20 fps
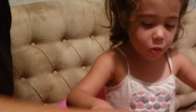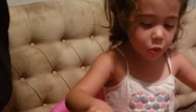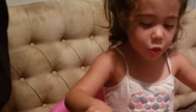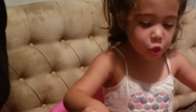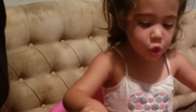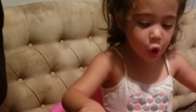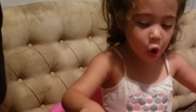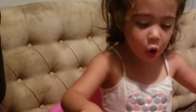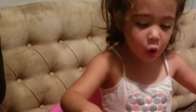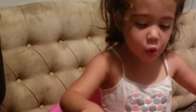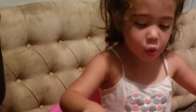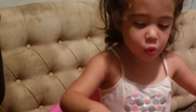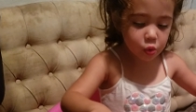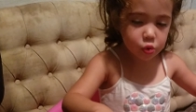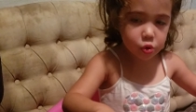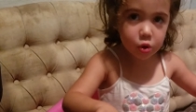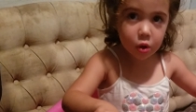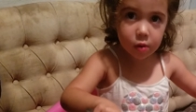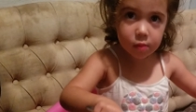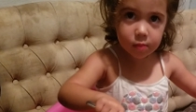No,
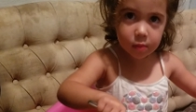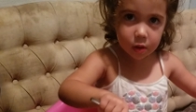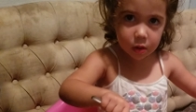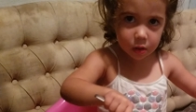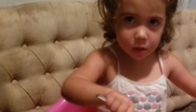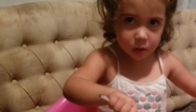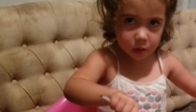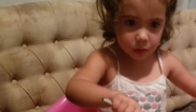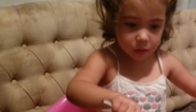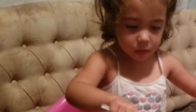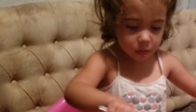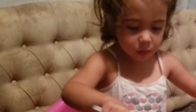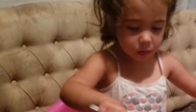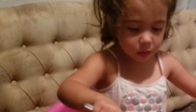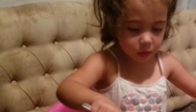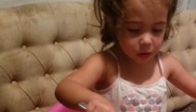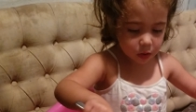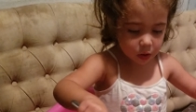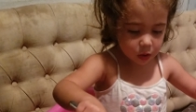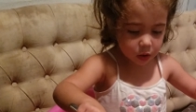no more.
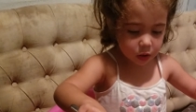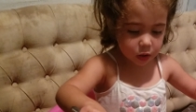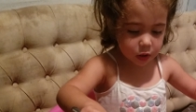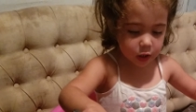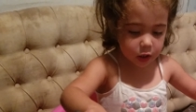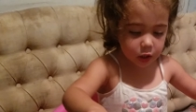Is it